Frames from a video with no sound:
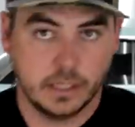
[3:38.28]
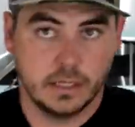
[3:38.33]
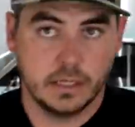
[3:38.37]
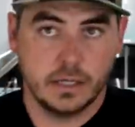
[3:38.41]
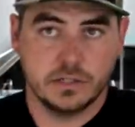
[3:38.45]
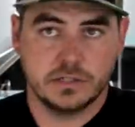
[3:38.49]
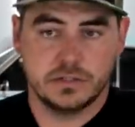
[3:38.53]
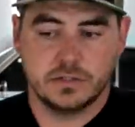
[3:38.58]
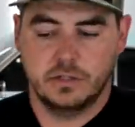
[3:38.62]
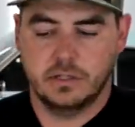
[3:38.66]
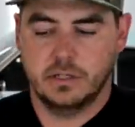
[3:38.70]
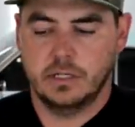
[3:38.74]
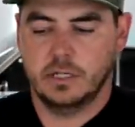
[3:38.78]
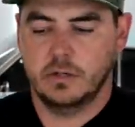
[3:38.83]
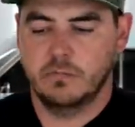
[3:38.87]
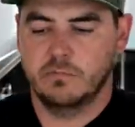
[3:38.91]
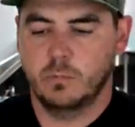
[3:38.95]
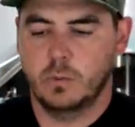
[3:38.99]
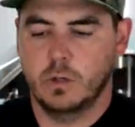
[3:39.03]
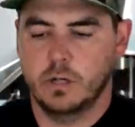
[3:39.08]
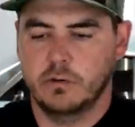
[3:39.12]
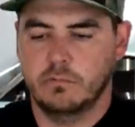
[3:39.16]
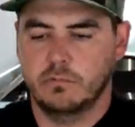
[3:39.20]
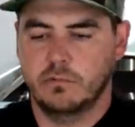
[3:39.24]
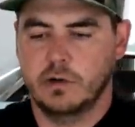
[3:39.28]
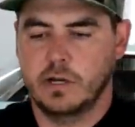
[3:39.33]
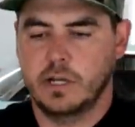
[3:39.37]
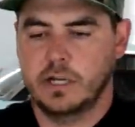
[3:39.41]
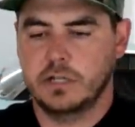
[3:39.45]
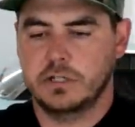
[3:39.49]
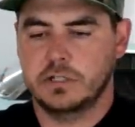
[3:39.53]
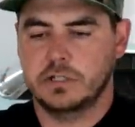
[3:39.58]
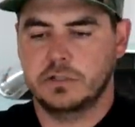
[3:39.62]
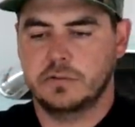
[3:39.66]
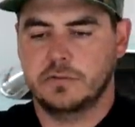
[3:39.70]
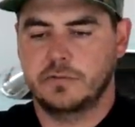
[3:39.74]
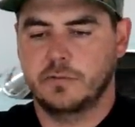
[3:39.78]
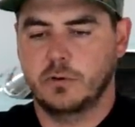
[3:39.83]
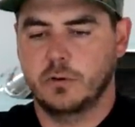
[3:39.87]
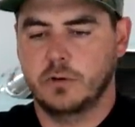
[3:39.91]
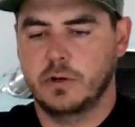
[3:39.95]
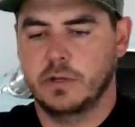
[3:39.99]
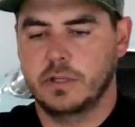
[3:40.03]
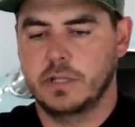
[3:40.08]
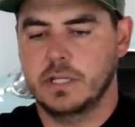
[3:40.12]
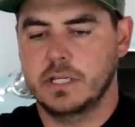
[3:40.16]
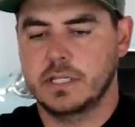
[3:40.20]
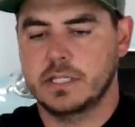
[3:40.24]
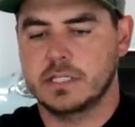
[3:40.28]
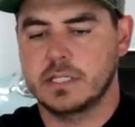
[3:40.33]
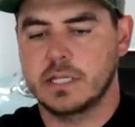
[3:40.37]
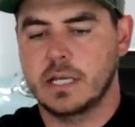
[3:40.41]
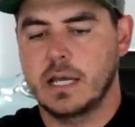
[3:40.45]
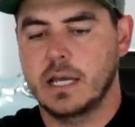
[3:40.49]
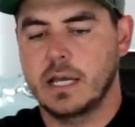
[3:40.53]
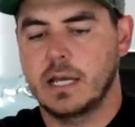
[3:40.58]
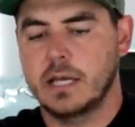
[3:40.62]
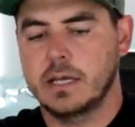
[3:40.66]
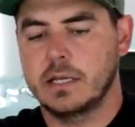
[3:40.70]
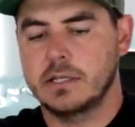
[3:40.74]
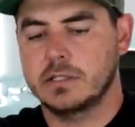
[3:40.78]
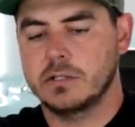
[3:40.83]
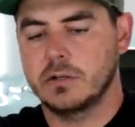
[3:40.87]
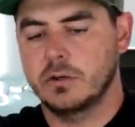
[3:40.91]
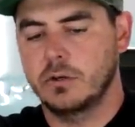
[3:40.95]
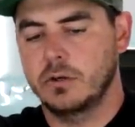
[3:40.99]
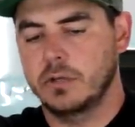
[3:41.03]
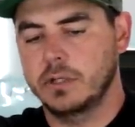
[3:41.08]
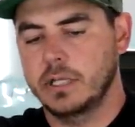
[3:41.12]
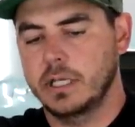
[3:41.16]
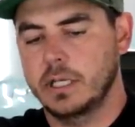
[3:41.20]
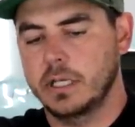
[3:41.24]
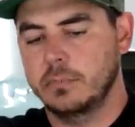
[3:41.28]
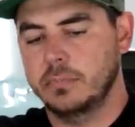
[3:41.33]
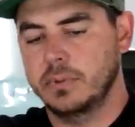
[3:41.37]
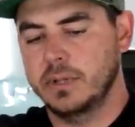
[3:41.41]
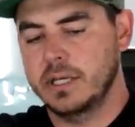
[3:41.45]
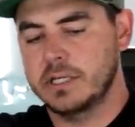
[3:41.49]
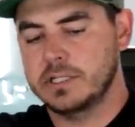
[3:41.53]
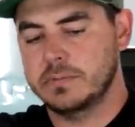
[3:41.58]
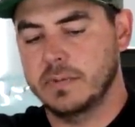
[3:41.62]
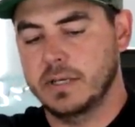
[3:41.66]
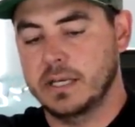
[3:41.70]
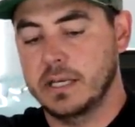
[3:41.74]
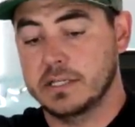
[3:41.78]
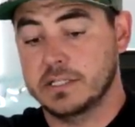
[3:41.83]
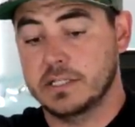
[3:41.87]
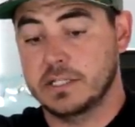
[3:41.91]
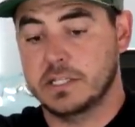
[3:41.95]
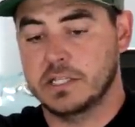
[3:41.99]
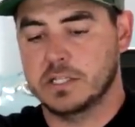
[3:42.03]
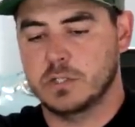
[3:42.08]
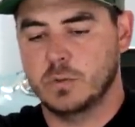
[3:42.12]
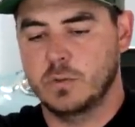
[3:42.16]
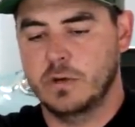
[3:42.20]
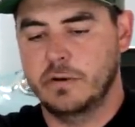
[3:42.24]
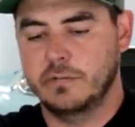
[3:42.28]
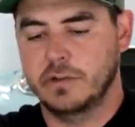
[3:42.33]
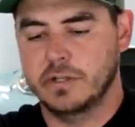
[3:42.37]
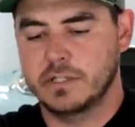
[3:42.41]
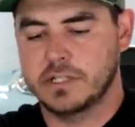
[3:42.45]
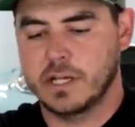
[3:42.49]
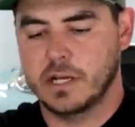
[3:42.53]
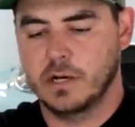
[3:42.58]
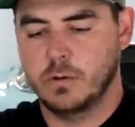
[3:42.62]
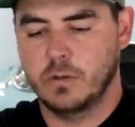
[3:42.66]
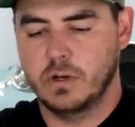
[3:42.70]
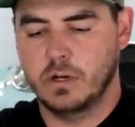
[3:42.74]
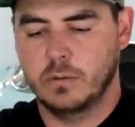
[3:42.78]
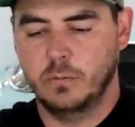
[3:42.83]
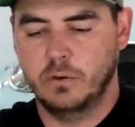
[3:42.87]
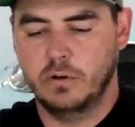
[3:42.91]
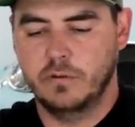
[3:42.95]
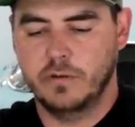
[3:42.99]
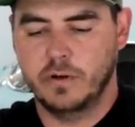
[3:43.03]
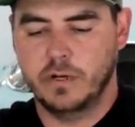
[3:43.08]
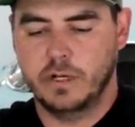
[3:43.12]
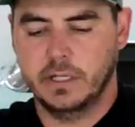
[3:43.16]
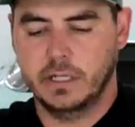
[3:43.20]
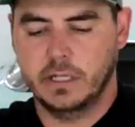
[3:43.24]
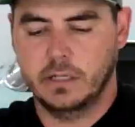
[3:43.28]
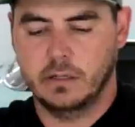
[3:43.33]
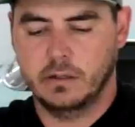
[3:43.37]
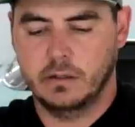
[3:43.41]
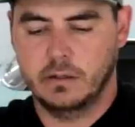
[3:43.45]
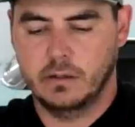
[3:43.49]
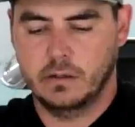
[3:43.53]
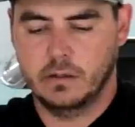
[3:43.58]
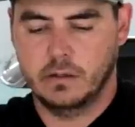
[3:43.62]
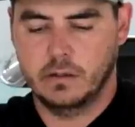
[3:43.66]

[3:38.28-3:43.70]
right, guys, so you need one wrench for this side to hold it in place. Because it's a swivel, it's gonna wanna move on you.